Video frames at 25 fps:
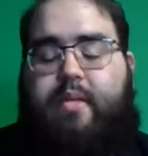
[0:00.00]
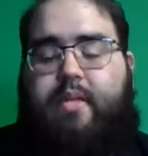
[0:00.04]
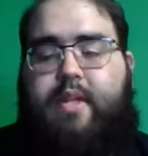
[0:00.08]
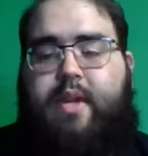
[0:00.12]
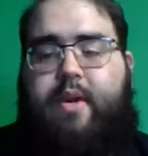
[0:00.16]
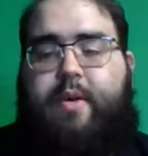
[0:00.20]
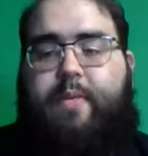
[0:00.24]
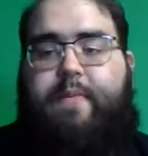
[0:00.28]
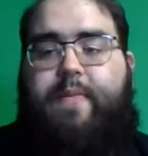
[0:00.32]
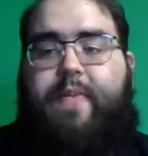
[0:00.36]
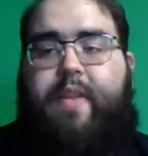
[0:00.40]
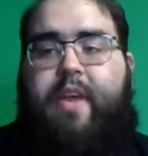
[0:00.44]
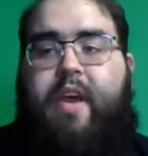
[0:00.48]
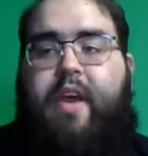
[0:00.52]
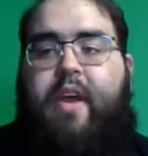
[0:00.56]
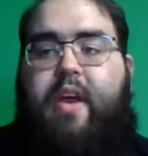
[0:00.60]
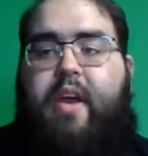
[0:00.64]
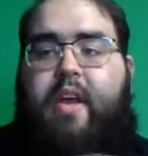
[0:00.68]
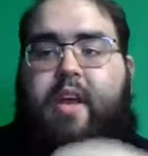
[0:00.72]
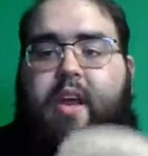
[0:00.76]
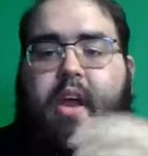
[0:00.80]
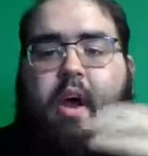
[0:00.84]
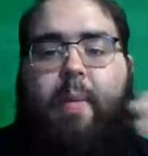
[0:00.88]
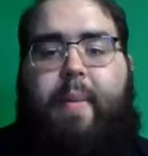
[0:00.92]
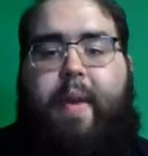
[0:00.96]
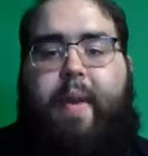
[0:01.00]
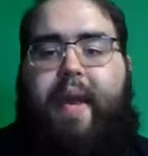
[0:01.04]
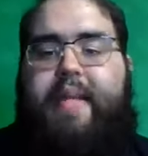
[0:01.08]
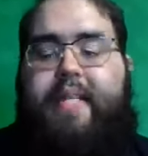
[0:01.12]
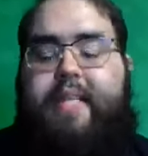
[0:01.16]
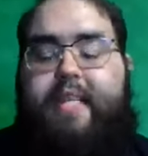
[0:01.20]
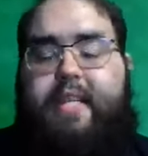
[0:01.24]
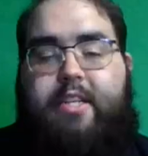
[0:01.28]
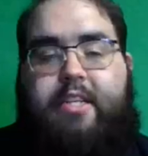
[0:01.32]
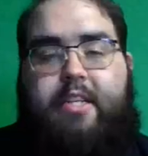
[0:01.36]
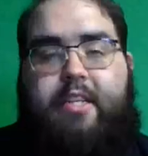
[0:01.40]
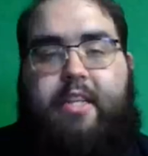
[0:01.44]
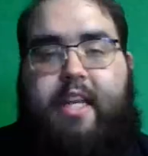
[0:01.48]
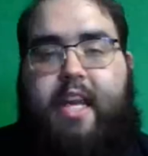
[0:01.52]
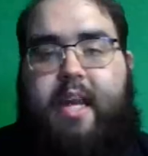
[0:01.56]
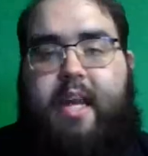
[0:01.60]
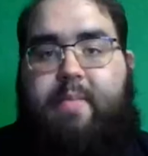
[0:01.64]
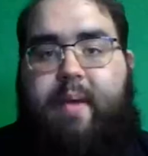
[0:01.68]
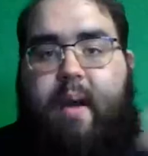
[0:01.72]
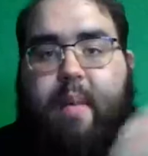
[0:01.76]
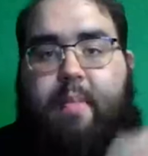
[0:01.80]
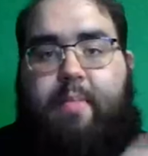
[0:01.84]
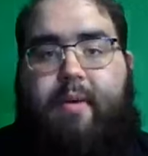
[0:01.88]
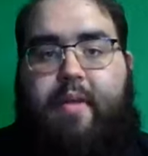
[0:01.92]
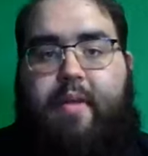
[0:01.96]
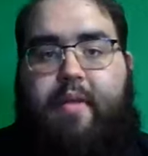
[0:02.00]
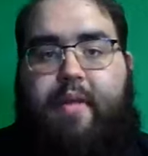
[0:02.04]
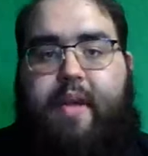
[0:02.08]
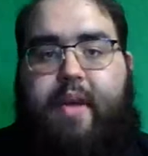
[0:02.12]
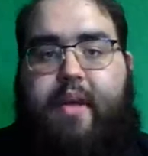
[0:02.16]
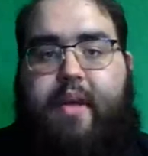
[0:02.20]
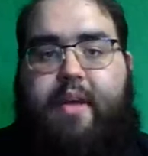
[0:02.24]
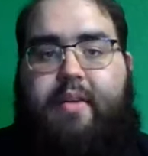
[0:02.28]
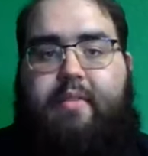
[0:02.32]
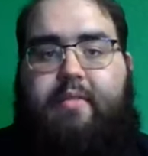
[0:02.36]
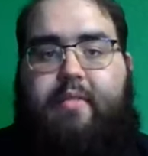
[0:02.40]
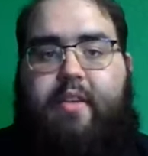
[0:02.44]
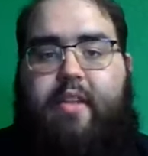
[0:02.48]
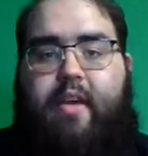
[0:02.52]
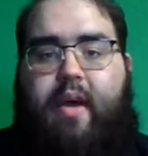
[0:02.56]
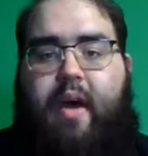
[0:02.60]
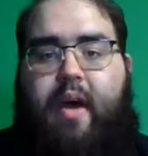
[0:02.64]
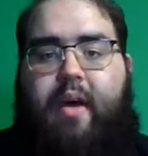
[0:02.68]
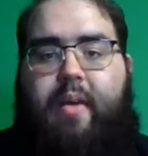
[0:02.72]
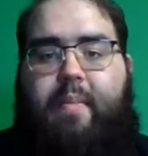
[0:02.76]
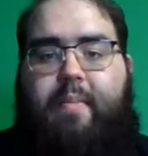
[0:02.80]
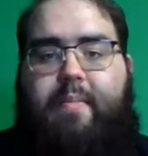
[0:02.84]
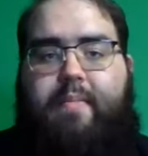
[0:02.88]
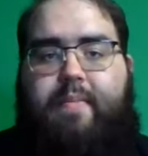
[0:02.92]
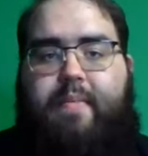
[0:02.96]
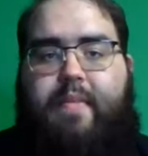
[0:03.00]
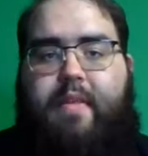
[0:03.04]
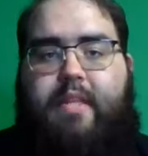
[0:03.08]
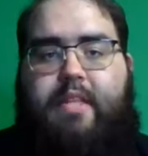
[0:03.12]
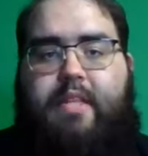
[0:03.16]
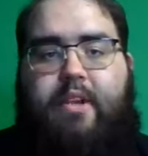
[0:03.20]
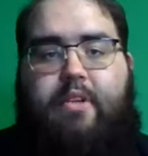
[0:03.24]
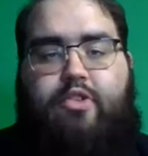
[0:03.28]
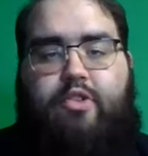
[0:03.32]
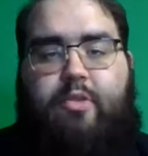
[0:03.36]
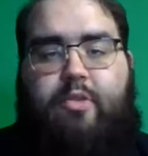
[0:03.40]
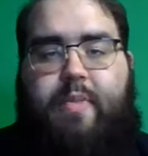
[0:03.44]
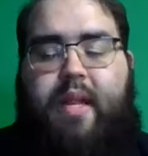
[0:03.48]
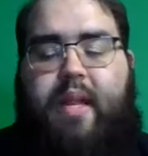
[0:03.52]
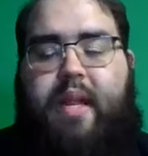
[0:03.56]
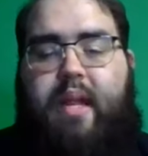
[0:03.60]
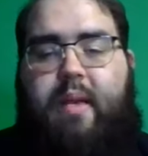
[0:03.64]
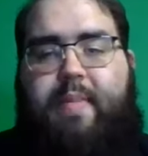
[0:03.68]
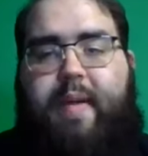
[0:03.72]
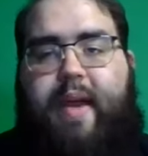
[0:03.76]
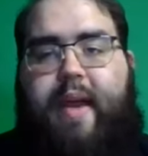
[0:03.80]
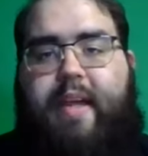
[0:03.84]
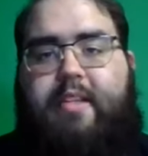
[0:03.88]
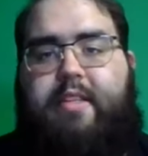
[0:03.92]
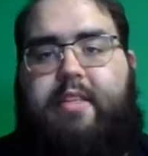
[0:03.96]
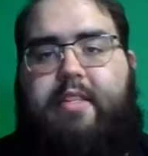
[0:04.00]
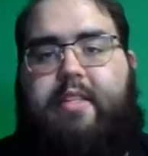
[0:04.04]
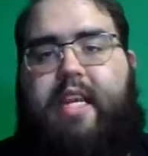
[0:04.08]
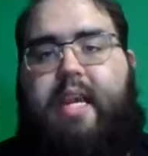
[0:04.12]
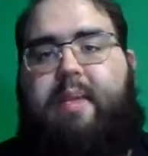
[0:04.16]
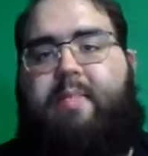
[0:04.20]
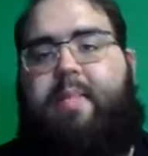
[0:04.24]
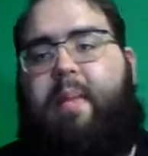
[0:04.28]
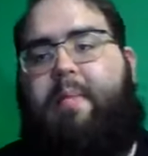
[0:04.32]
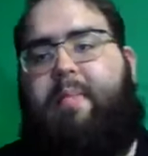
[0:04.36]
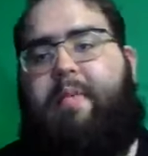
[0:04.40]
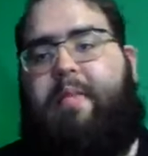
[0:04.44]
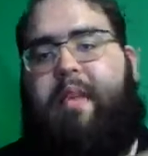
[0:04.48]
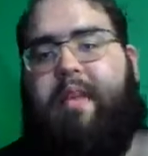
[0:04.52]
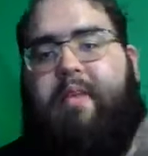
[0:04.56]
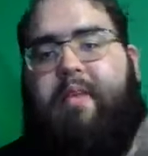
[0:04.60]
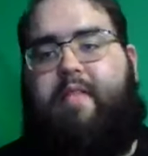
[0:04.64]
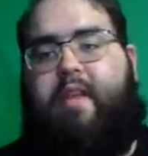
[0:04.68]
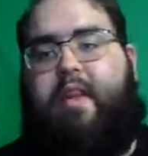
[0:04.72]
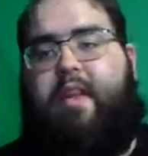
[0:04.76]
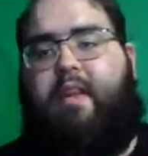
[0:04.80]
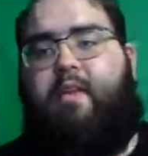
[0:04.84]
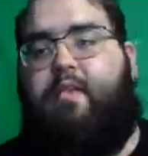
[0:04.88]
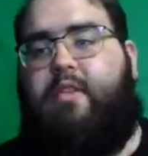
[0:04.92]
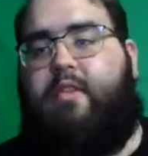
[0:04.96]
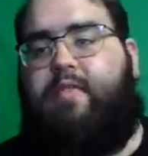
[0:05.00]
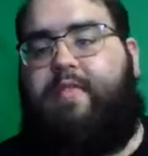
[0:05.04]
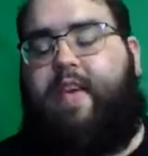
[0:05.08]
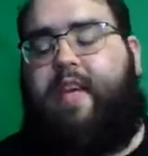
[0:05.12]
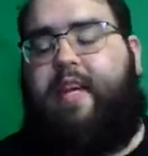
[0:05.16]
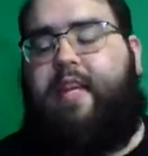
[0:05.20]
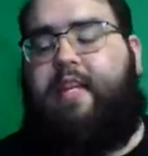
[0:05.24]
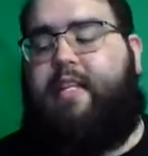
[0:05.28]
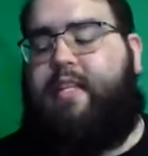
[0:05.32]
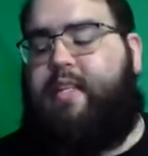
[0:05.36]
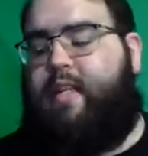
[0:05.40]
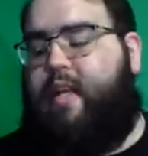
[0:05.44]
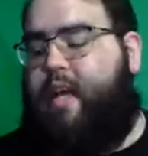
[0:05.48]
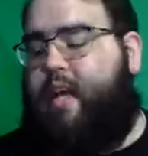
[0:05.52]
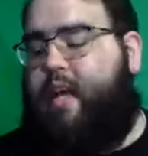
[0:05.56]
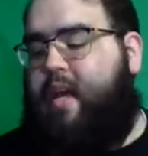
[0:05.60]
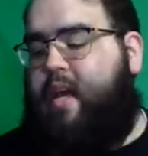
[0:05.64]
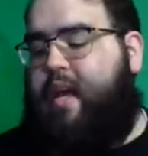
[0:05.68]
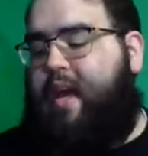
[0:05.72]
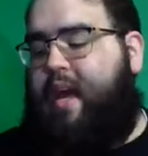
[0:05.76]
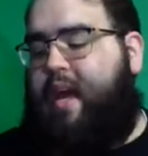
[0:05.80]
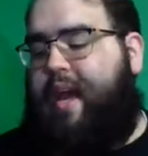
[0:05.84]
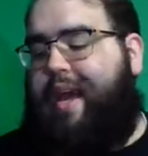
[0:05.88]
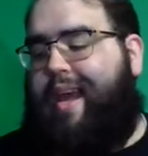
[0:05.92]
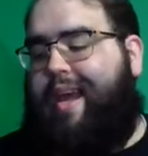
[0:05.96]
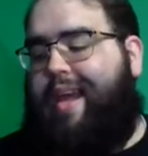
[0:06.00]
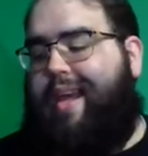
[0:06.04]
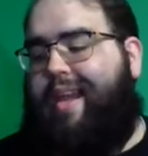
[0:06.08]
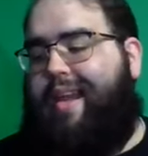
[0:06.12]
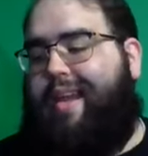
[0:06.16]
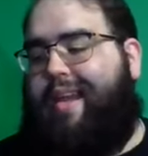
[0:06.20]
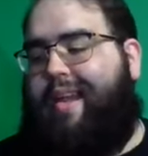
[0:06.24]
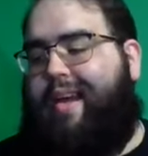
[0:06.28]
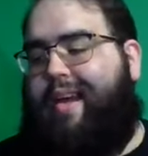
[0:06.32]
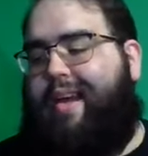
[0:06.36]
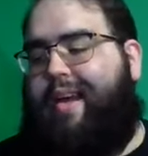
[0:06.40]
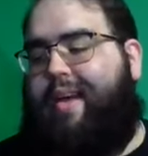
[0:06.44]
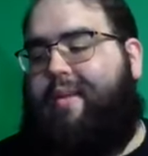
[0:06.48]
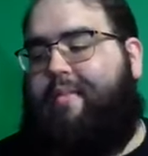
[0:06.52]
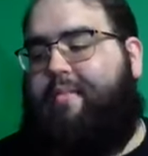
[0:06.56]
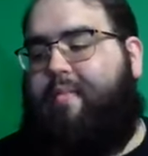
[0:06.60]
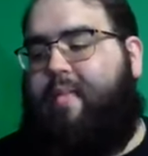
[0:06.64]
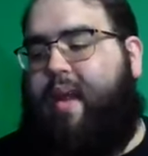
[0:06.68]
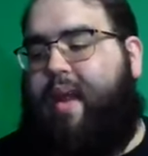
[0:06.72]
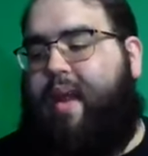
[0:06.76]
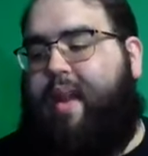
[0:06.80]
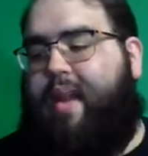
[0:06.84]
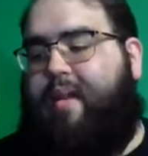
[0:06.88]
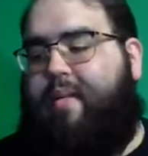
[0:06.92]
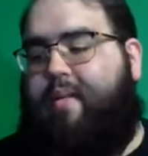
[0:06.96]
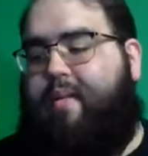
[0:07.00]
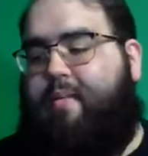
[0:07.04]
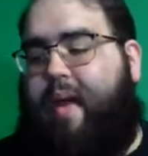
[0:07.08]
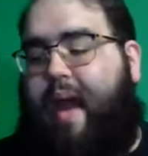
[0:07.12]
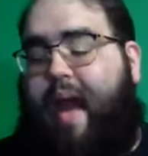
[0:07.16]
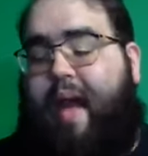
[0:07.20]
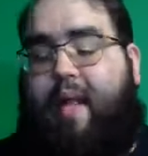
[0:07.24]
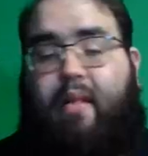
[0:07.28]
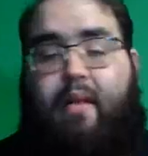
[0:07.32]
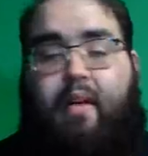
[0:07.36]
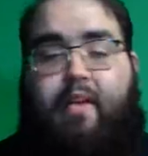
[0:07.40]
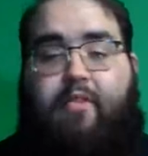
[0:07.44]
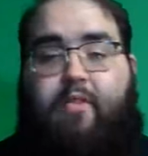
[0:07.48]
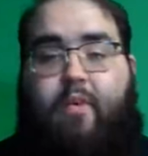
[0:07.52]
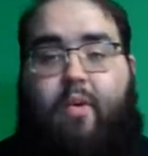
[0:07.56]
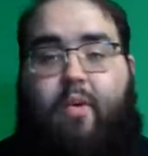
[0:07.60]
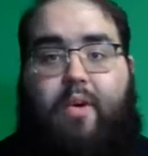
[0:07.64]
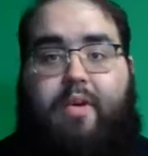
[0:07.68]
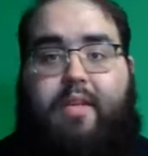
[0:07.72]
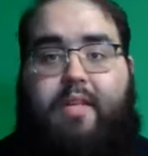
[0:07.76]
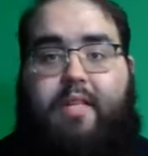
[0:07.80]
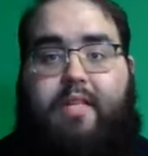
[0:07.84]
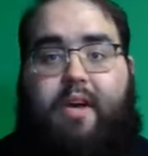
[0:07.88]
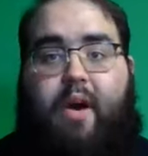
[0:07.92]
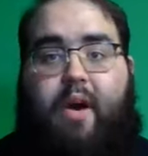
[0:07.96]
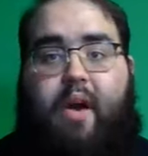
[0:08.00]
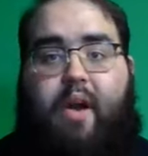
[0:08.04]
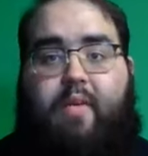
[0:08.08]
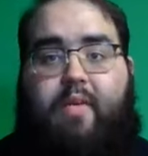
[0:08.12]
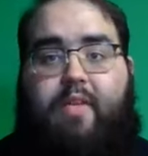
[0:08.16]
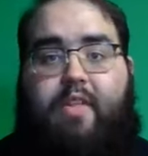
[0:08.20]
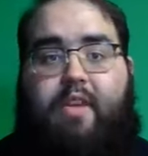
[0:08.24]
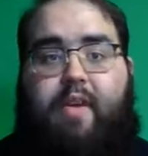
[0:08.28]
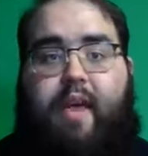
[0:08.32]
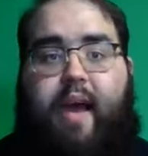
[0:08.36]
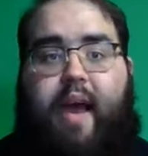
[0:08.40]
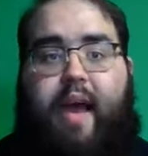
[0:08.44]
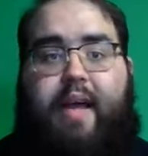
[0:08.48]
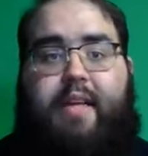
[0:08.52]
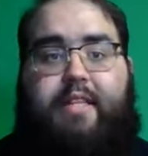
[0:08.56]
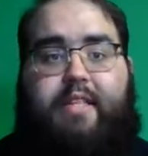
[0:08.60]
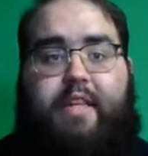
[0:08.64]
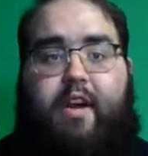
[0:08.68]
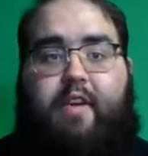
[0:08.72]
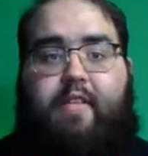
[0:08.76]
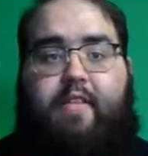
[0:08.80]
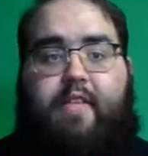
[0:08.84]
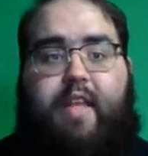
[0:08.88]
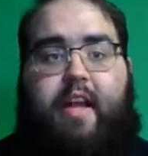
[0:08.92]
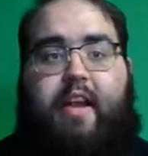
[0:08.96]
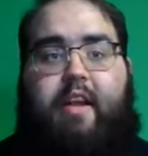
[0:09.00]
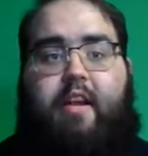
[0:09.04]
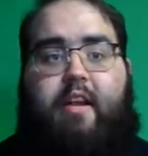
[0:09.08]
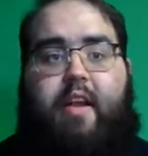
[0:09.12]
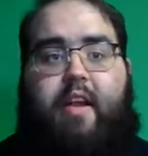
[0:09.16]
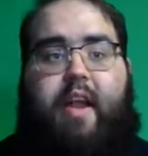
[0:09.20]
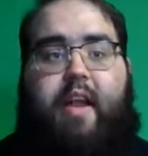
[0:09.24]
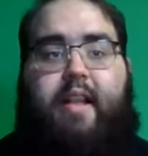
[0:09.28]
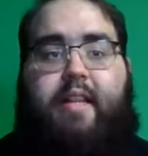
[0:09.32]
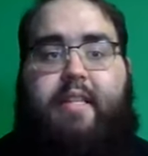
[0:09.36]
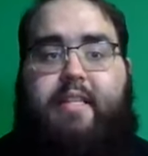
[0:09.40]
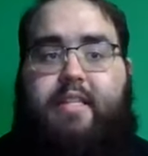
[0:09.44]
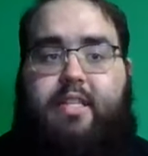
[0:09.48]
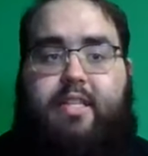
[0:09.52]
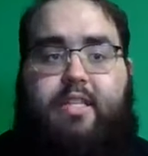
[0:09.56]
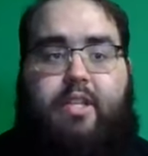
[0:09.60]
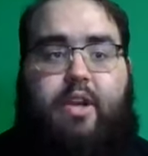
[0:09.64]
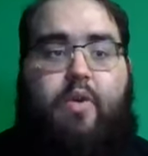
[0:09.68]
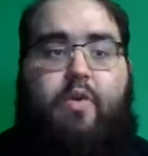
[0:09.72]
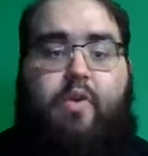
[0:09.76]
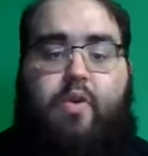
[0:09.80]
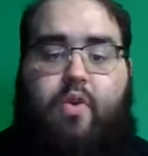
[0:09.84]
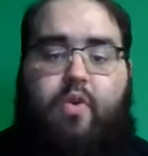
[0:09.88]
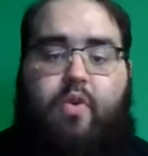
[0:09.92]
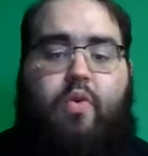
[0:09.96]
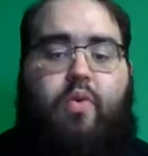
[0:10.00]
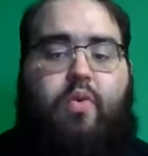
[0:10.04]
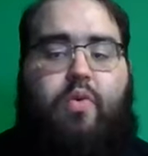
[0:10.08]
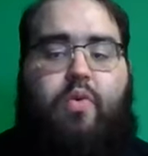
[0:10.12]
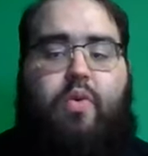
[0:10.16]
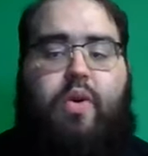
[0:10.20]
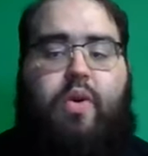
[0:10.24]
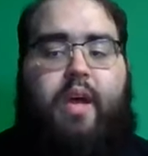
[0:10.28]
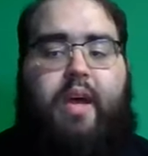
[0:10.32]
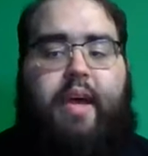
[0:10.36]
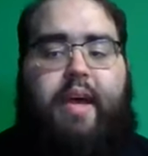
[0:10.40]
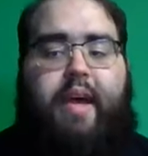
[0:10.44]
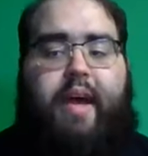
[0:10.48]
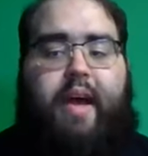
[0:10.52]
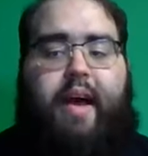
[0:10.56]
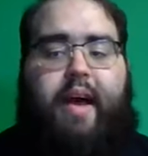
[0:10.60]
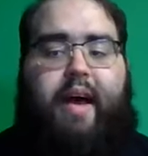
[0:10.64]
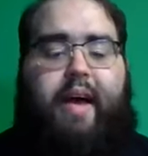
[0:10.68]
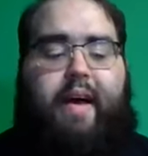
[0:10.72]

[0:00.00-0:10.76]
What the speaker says: So y'all pay attention. Keep up with the social media pages. Keep up with the different news feeds, and I look forward to talking with you guys over the internet. It's so cool.